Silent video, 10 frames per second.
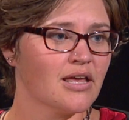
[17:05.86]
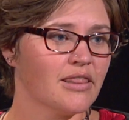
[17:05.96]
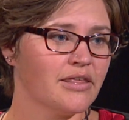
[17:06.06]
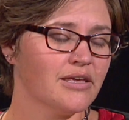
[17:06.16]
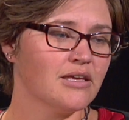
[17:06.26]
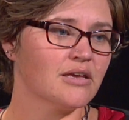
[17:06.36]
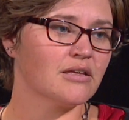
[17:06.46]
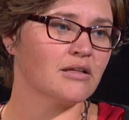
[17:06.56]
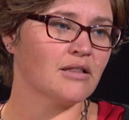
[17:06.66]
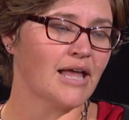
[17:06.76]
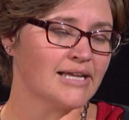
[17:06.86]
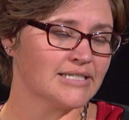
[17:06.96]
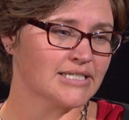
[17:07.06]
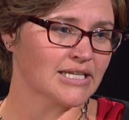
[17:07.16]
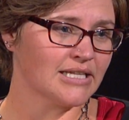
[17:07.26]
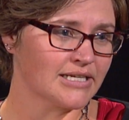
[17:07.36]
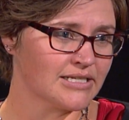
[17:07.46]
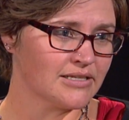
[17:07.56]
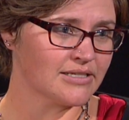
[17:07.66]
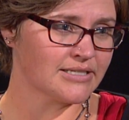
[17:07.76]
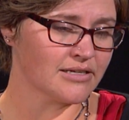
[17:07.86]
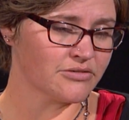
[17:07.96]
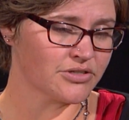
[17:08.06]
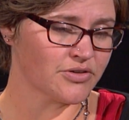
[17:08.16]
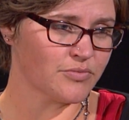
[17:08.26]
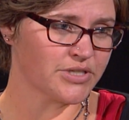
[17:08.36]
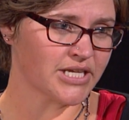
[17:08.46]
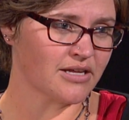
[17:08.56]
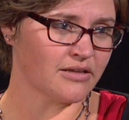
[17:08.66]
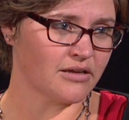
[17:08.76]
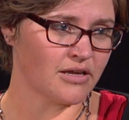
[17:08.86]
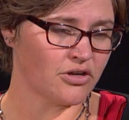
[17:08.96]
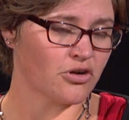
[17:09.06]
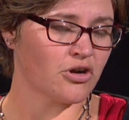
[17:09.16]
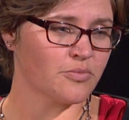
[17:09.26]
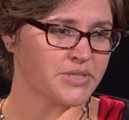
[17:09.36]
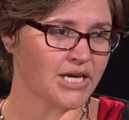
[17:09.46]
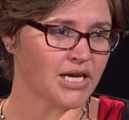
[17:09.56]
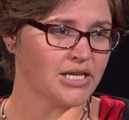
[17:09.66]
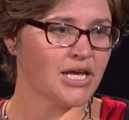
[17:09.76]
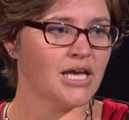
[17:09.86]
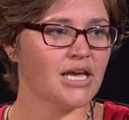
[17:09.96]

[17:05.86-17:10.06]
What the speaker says: The glass that's collected in the single-stream recycling at your curbside,